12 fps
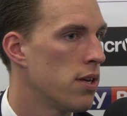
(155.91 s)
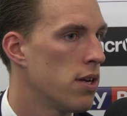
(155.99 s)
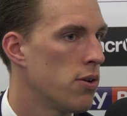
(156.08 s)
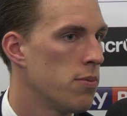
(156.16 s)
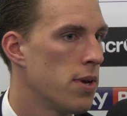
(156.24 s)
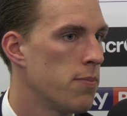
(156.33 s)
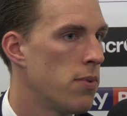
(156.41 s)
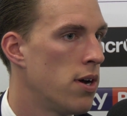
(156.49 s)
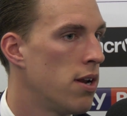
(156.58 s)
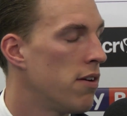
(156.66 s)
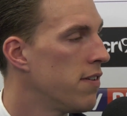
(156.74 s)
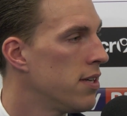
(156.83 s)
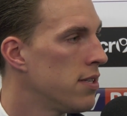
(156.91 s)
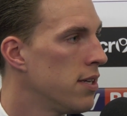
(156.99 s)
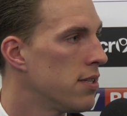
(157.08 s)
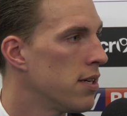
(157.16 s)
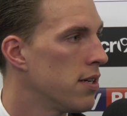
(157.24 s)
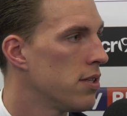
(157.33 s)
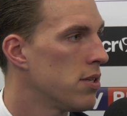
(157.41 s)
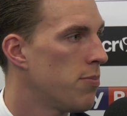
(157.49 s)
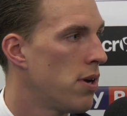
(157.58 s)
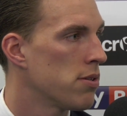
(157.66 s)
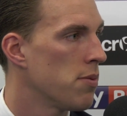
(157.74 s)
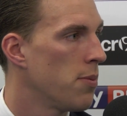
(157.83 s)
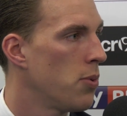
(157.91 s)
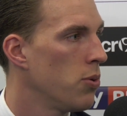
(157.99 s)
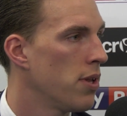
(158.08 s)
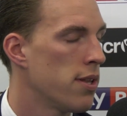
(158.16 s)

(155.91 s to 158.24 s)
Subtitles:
you know, he made my life easy to pass him the ball